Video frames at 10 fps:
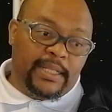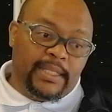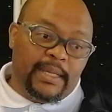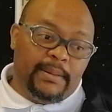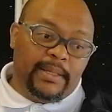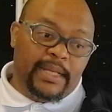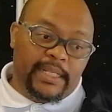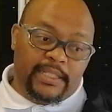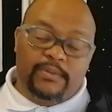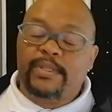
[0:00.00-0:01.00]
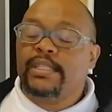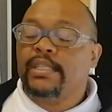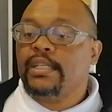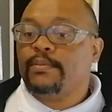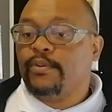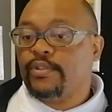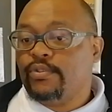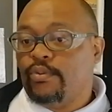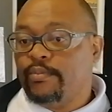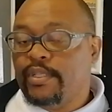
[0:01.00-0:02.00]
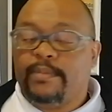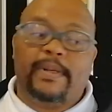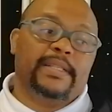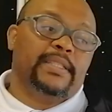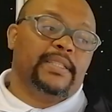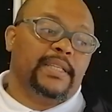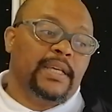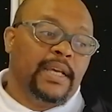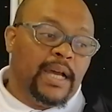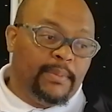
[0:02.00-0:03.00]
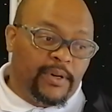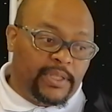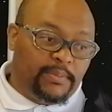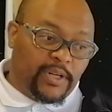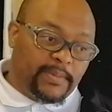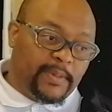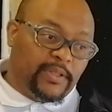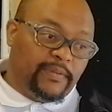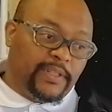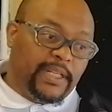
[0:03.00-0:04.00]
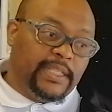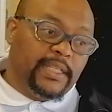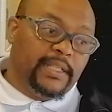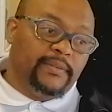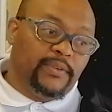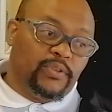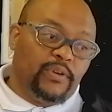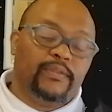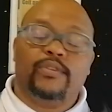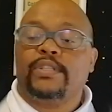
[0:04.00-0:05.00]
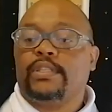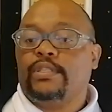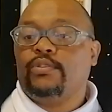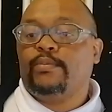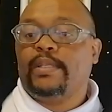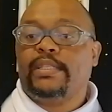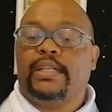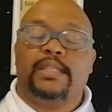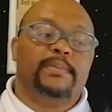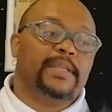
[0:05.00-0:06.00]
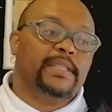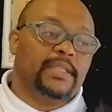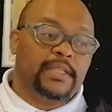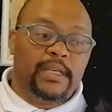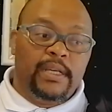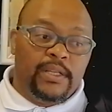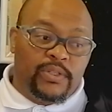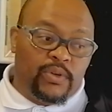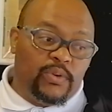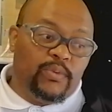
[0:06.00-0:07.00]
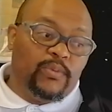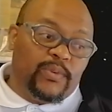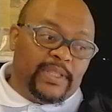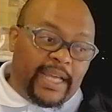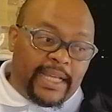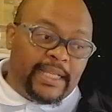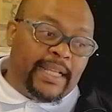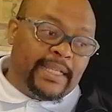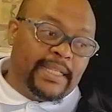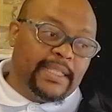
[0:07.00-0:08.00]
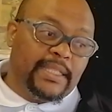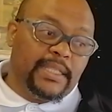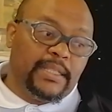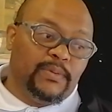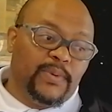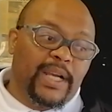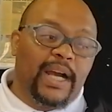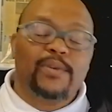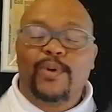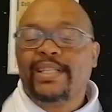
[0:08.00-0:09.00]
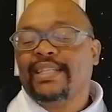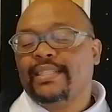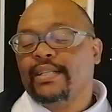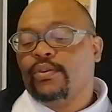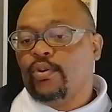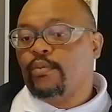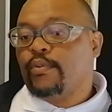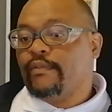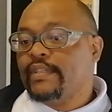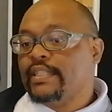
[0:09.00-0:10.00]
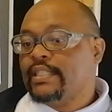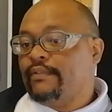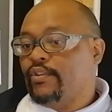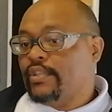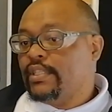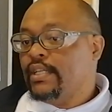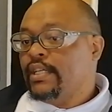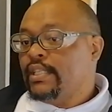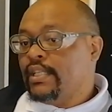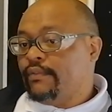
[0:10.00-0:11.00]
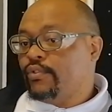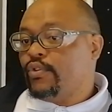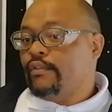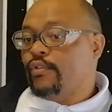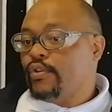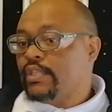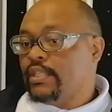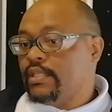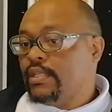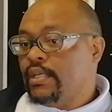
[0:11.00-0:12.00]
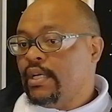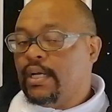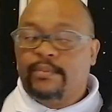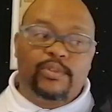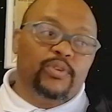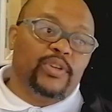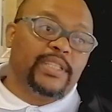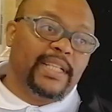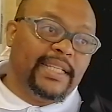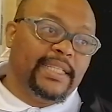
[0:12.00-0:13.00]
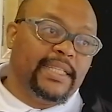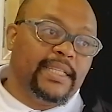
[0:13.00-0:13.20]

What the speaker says: the national meeting and spoken to all municipalities about the prospect of creating FootGolf courses in those particular spaces. So in essence, we can't wait until all provinces have got their FootGolf courses to launch the league.